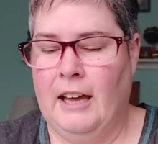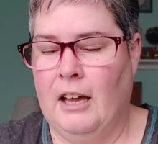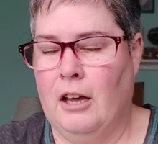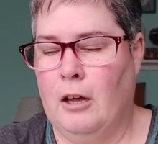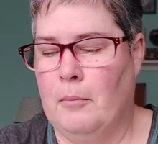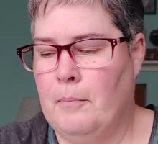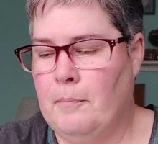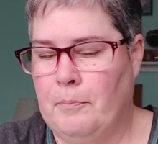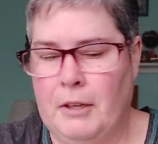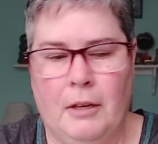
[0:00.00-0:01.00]
um,
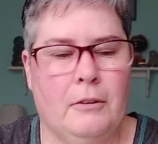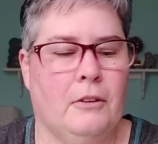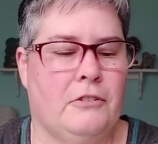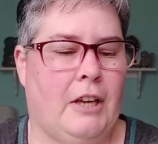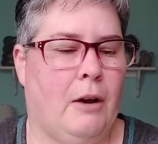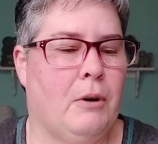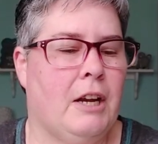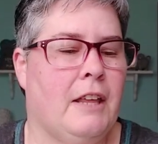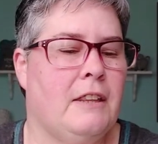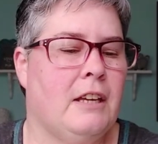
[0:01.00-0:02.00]
there's that one.
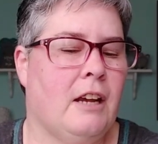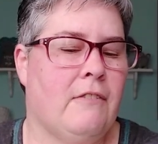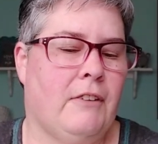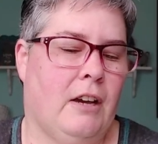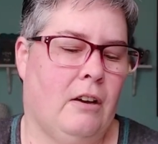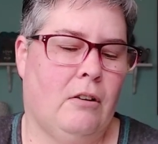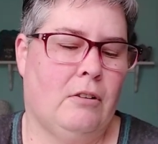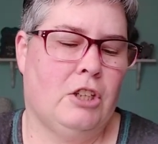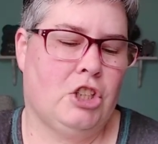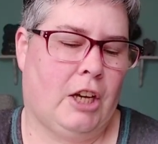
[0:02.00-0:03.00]
And then I
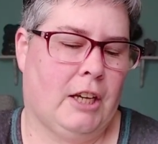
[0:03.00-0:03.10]
found, I